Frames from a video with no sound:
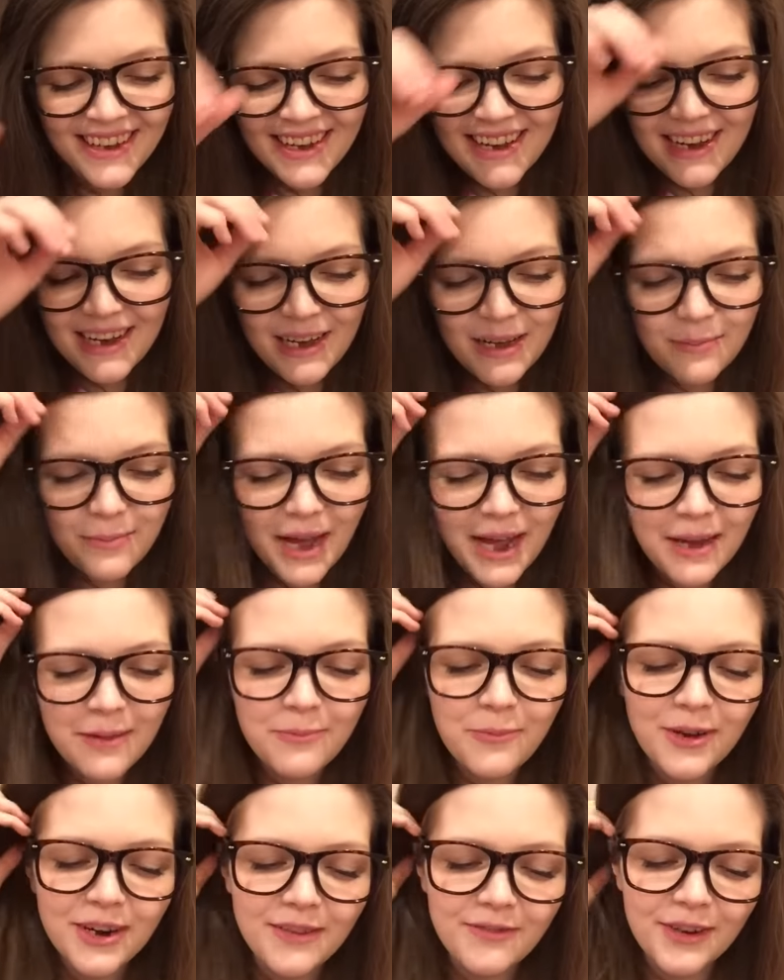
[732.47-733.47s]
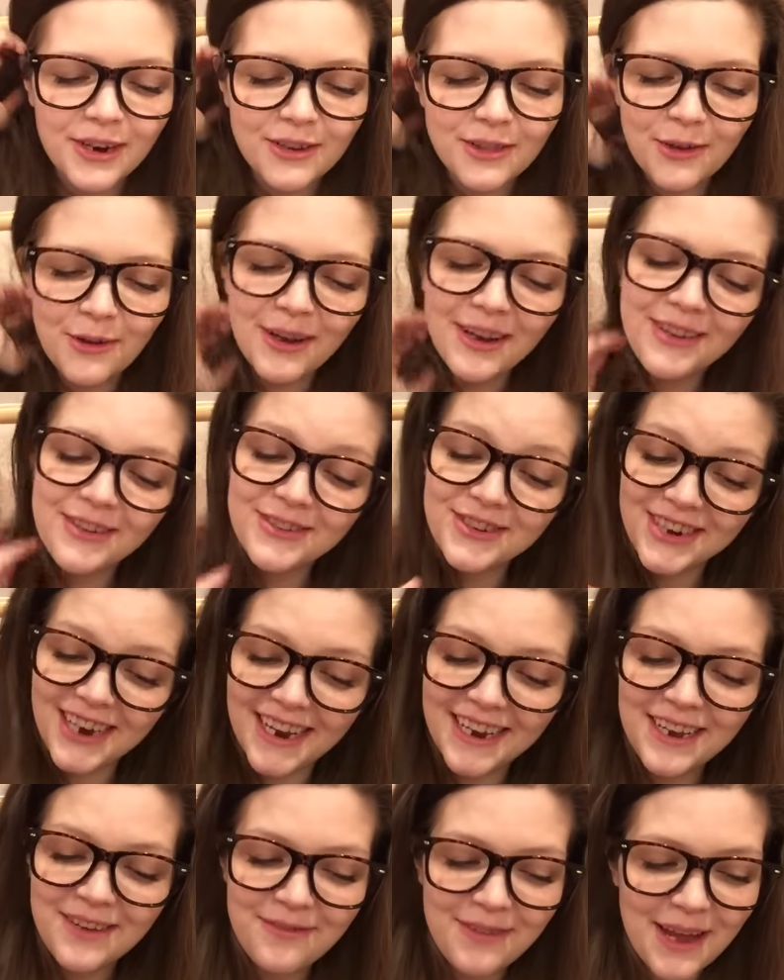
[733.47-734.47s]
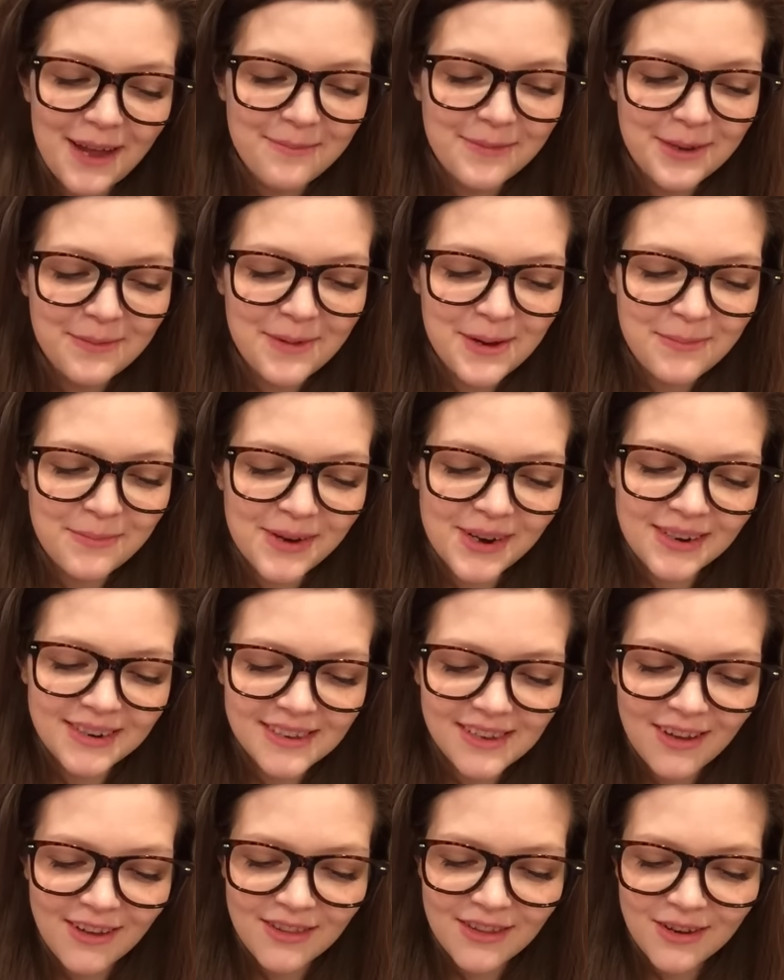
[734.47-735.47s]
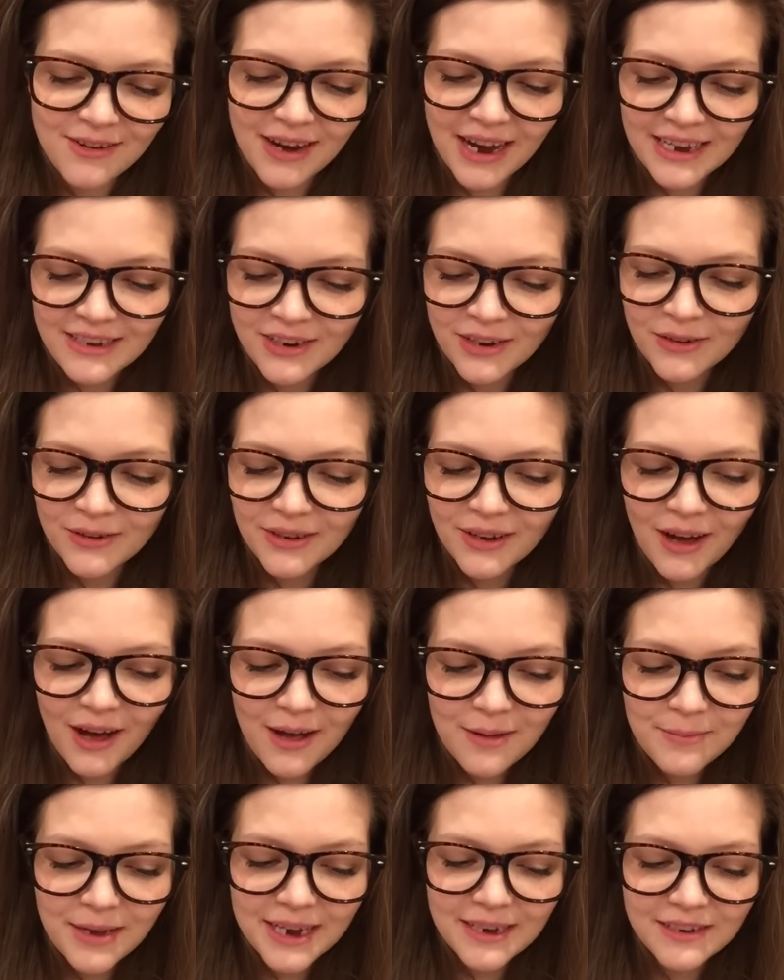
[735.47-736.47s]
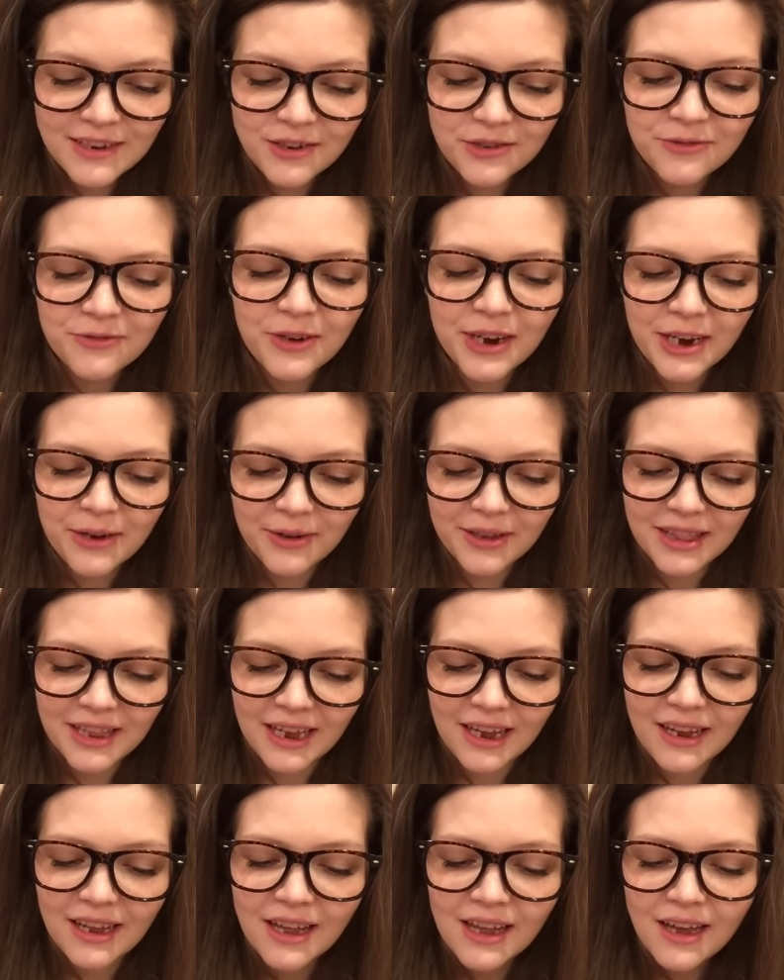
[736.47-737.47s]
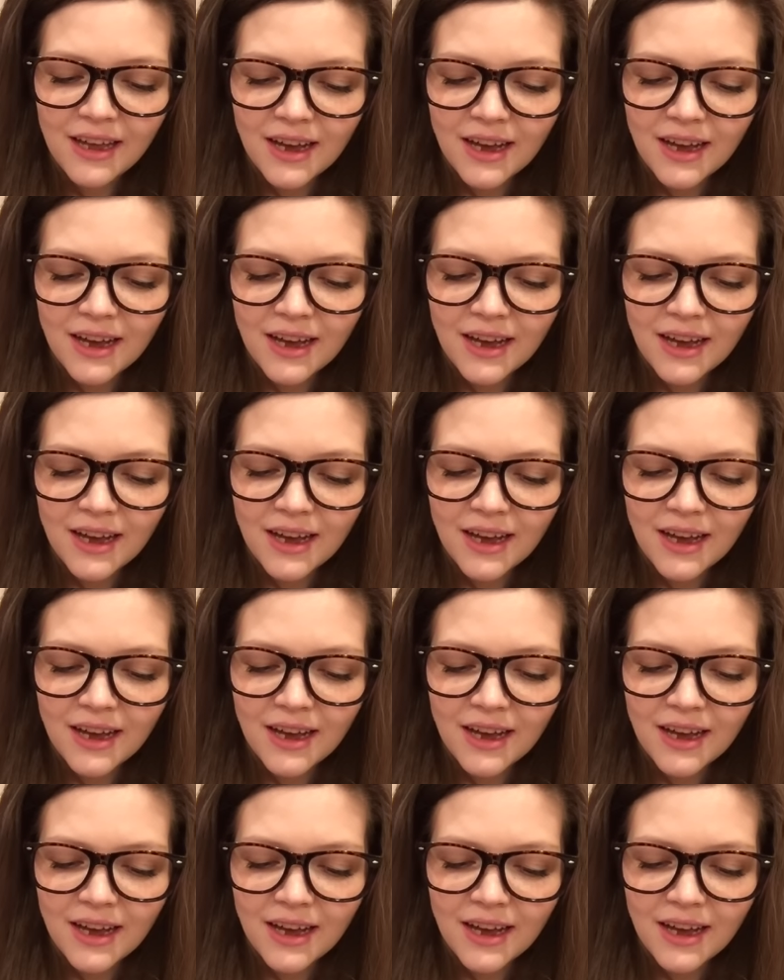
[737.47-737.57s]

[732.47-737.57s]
Um, I'm one of your loyal Shanny family members, although I don't comment too frequently.